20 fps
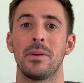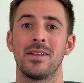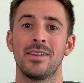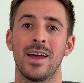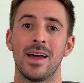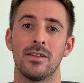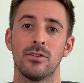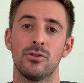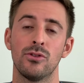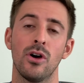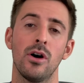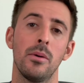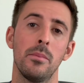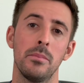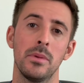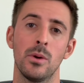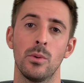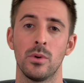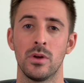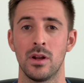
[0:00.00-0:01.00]
dad taught
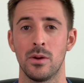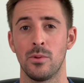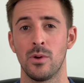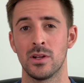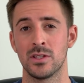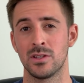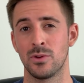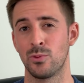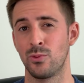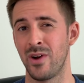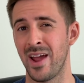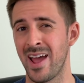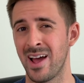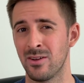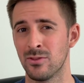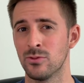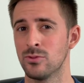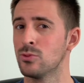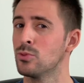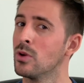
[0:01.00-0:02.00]
me when I was
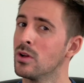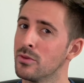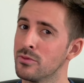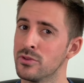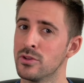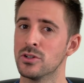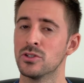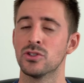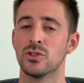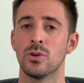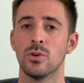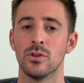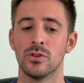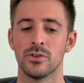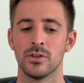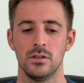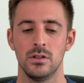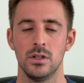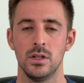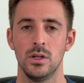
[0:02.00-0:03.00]
around 12 years old,
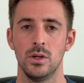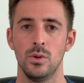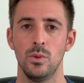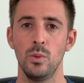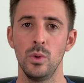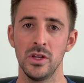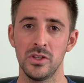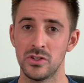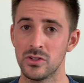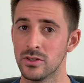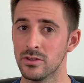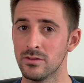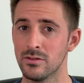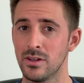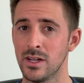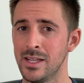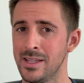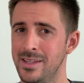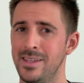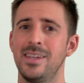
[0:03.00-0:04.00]
which
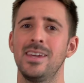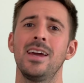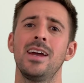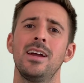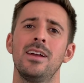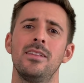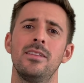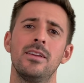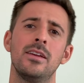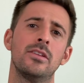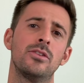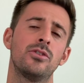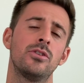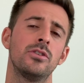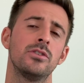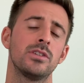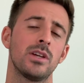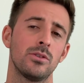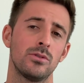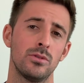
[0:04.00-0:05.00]
in the end, it
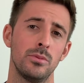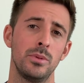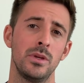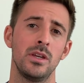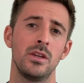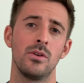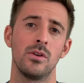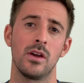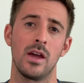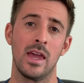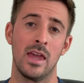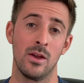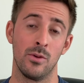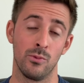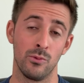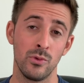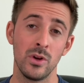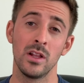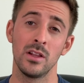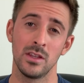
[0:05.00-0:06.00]
turns out to be a
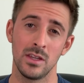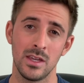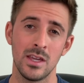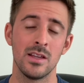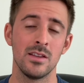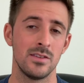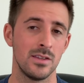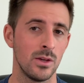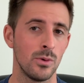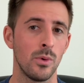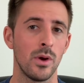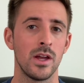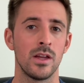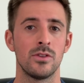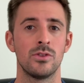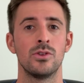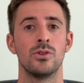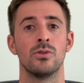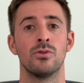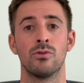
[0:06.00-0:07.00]
really easy way
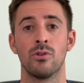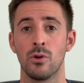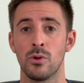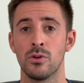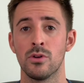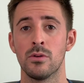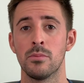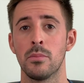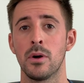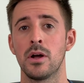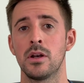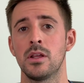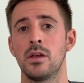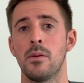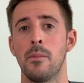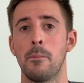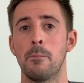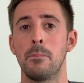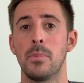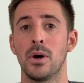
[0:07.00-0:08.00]
to grow your money,
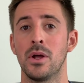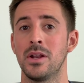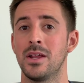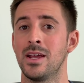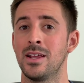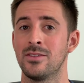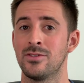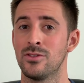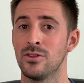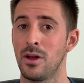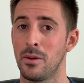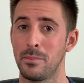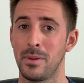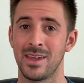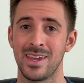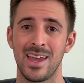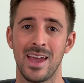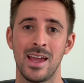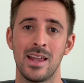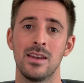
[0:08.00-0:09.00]
but it's not
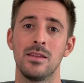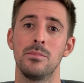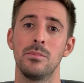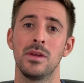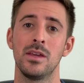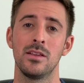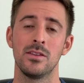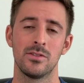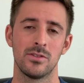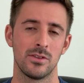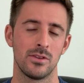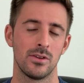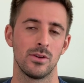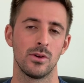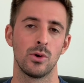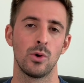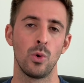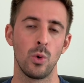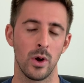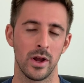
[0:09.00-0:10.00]
by any means
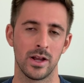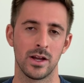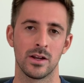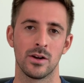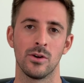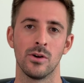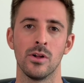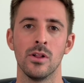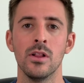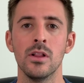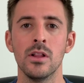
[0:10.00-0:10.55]
quick at all.